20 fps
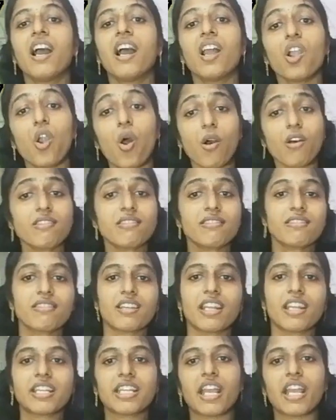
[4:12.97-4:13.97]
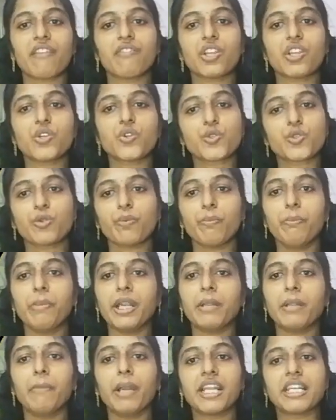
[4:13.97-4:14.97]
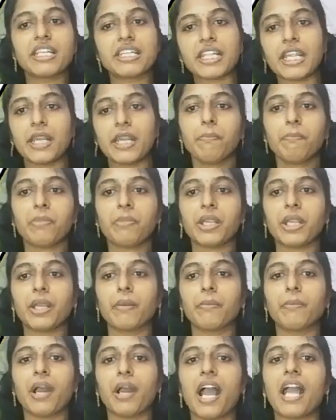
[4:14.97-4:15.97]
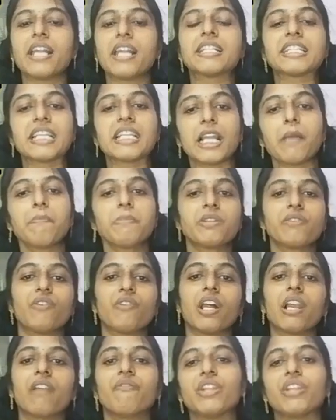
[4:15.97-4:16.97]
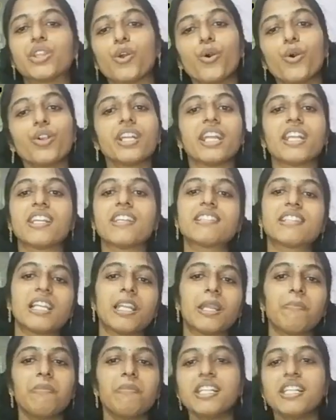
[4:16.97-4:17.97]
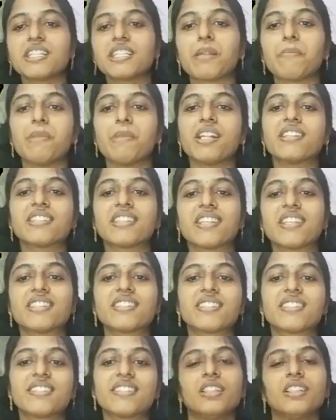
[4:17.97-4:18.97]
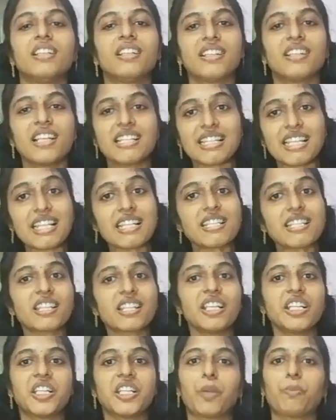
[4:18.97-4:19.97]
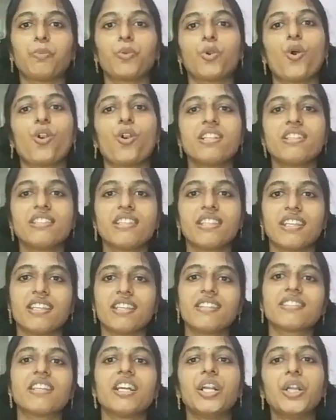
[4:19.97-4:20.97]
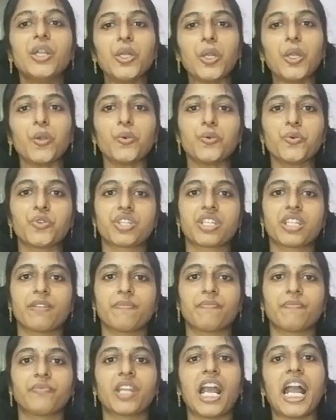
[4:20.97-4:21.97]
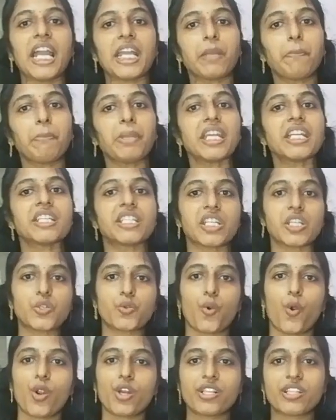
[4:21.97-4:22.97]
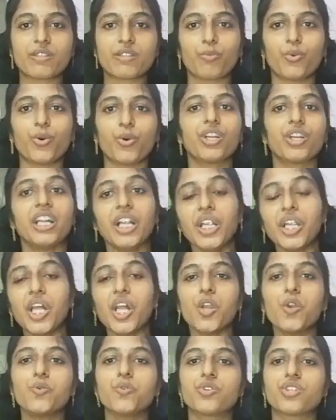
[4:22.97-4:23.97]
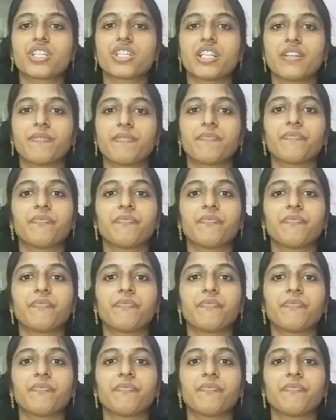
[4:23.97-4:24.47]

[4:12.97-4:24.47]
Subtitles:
Last night I went to bed by 10 p.m. and slept well without any sleep disturbances." The sixth terminology is delusion. I repeat it once more, delusion.